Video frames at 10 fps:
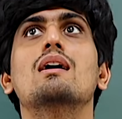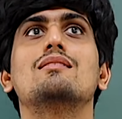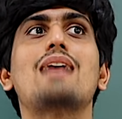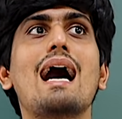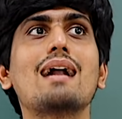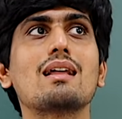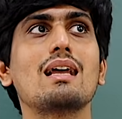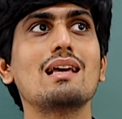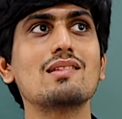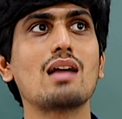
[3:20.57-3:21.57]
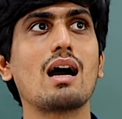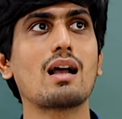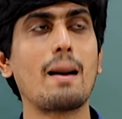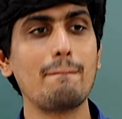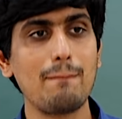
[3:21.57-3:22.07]
That is a
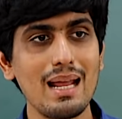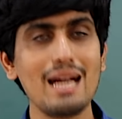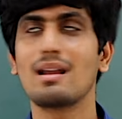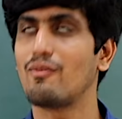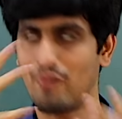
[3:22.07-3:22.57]
complete,